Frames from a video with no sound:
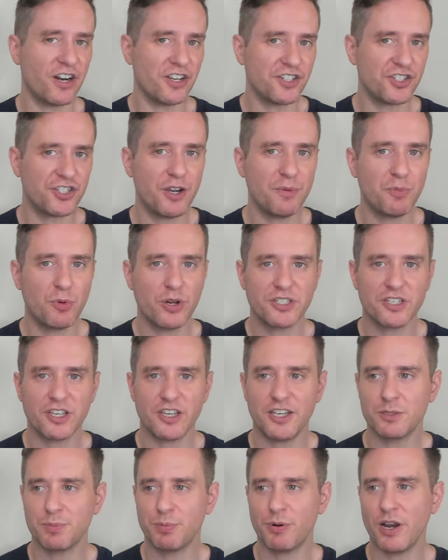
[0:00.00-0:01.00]
a cheap whiskey.
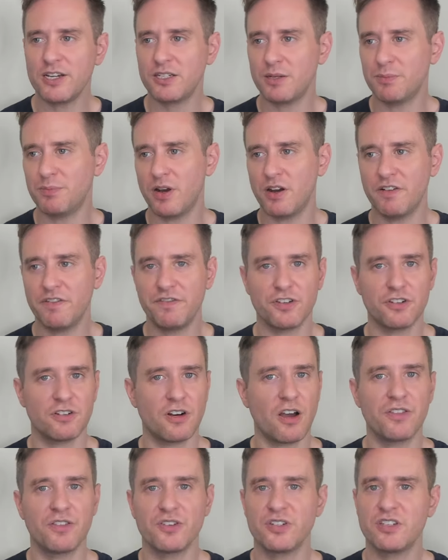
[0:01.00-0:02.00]
It's priced above your
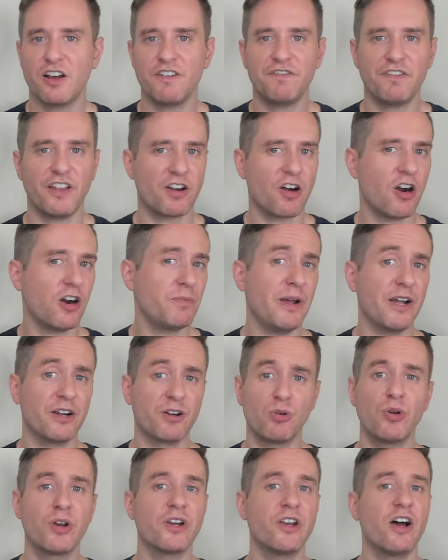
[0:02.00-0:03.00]
other stuff like Ardbeg
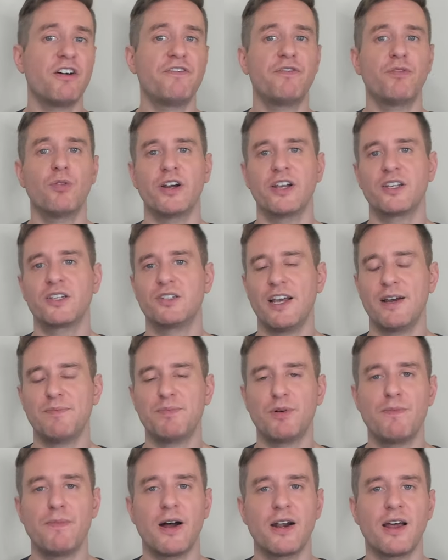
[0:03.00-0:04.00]
Ugadal, for example,
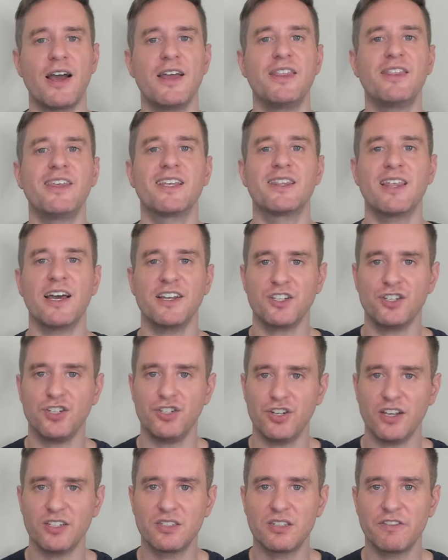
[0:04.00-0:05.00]
but I think that's
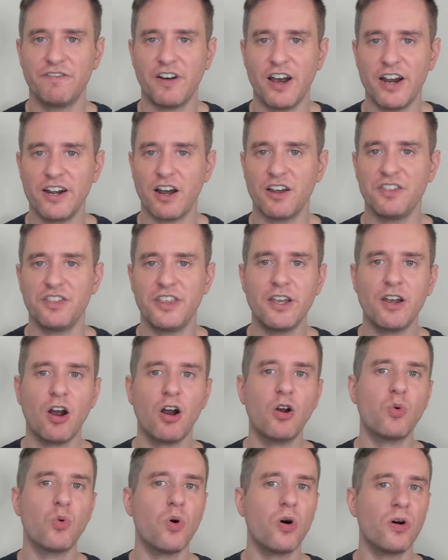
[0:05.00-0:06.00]
justified. I think our
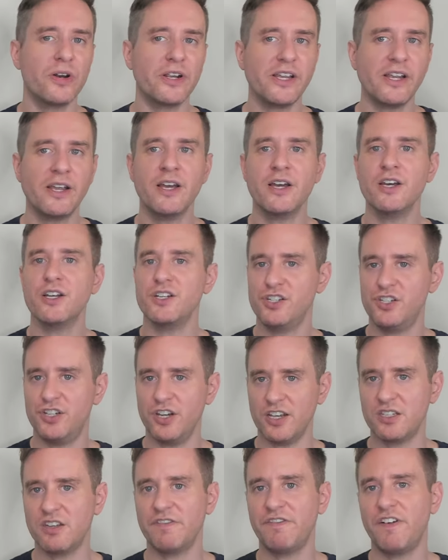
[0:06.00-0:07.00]
quality
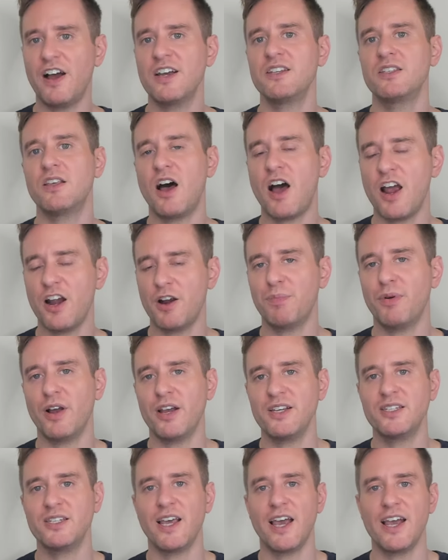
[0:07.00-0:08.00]
justifies the higher
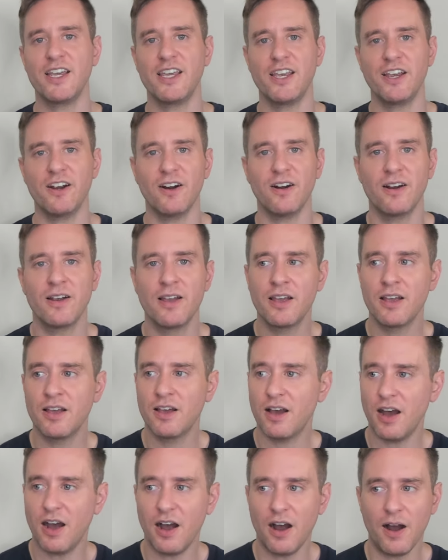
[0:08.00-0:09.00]
price tag here.
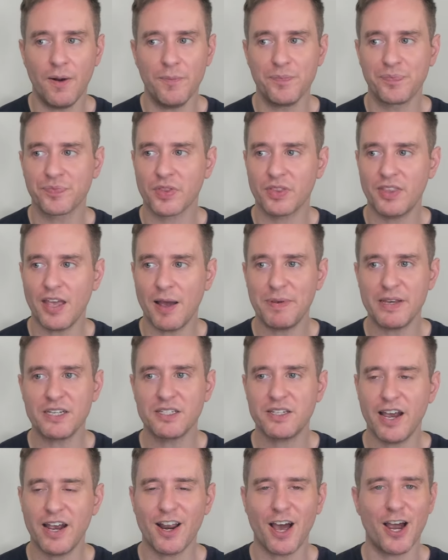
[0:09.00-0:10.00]
That being
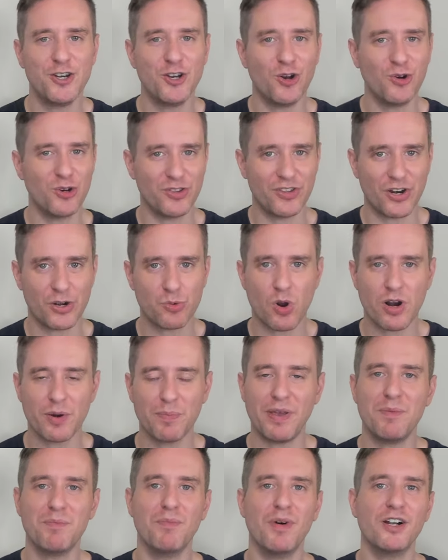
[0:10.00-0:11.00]
said, I don't know that I'd want to
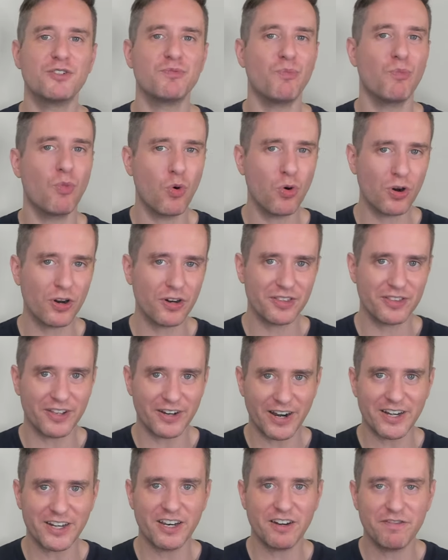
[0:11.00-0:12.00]
pay much more than
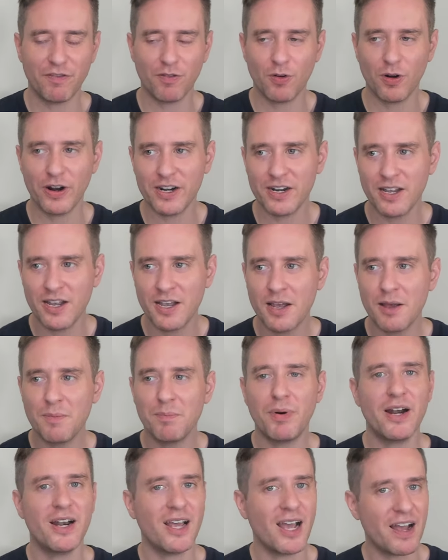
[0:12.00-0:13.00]
I did for it,
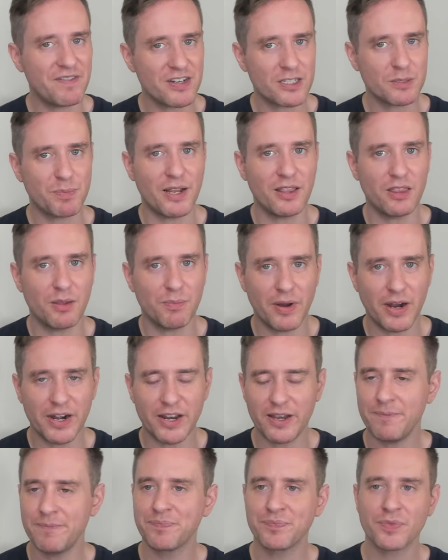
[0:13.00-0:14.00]
but having spent the
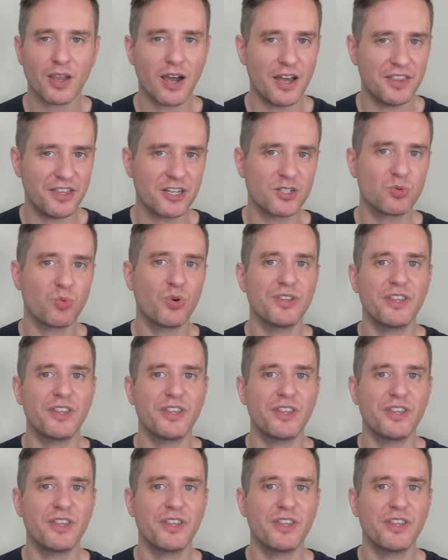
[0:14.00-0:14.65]
money, I think it's worth